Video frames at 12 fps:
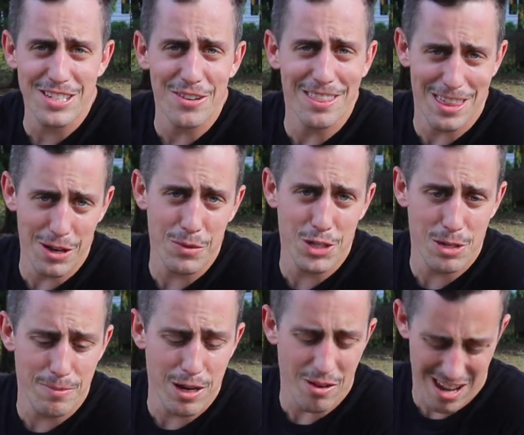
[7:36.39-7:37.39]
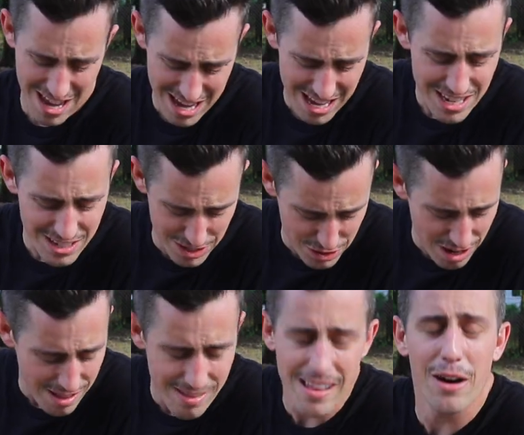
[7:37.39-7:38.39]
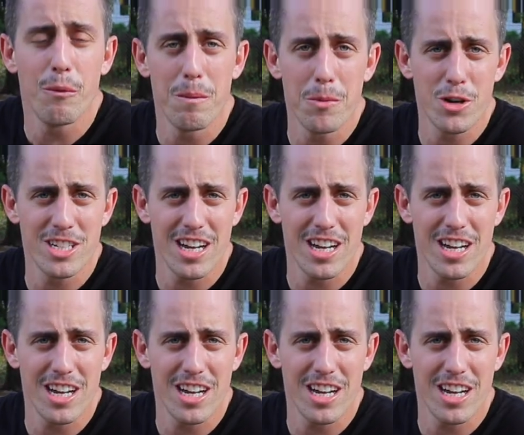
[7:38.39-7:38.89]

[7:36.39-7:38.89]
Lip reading: so I think we should be okay to try this out one more